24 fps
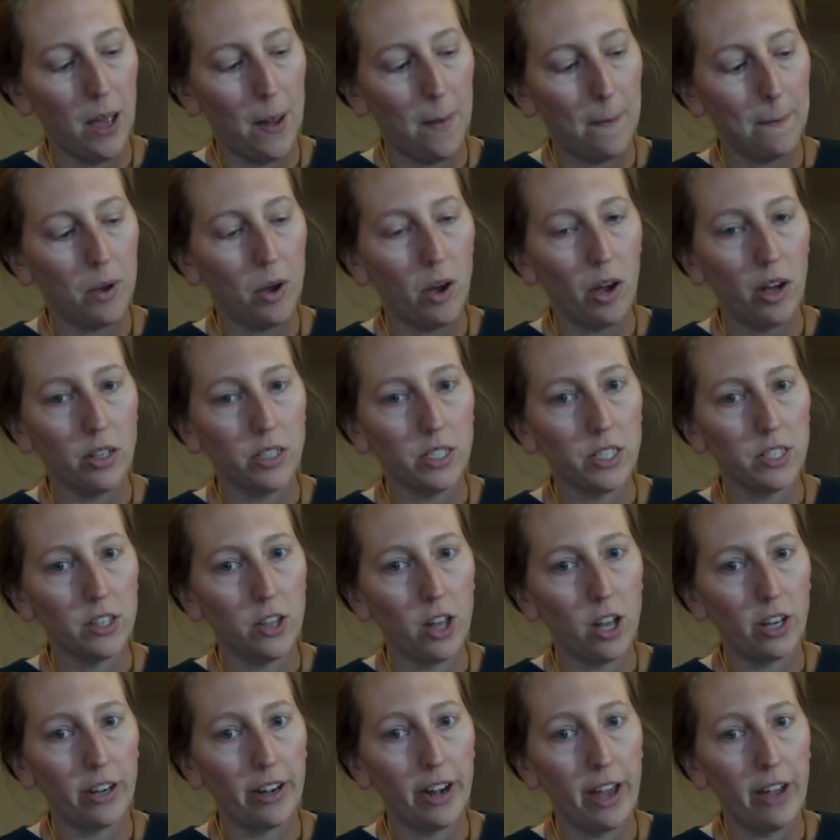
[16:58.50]
pause
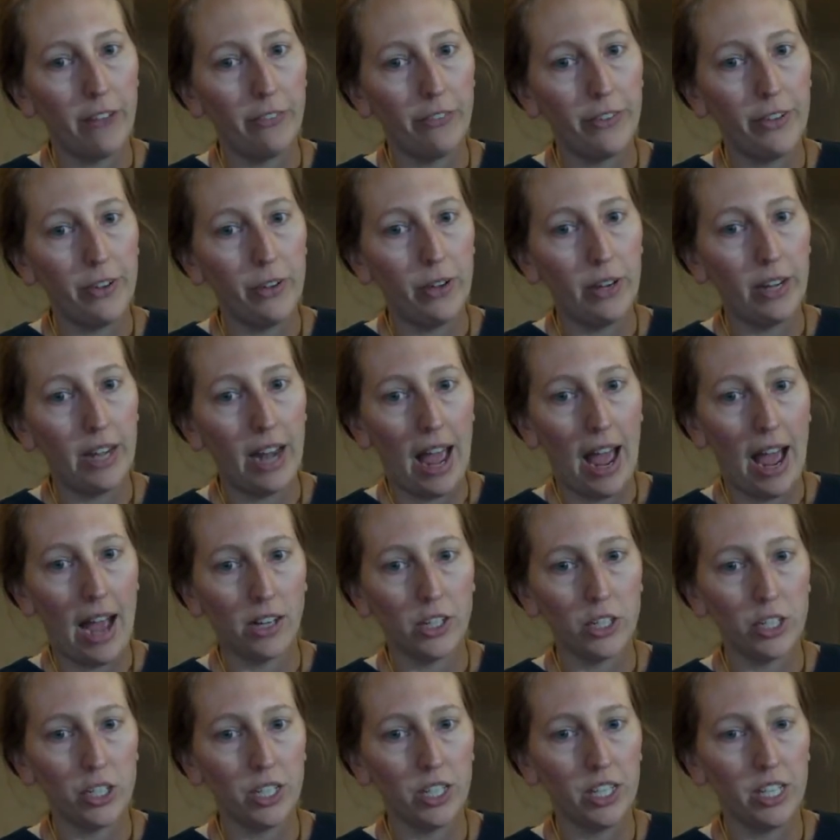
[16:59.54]
long enough you can
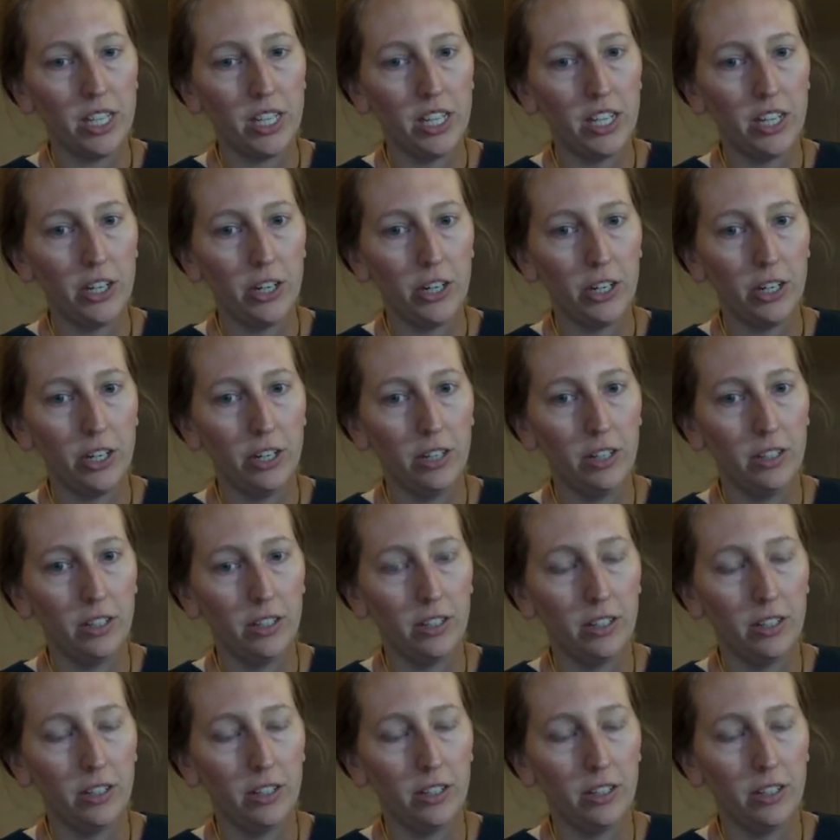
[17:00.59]
actually hear.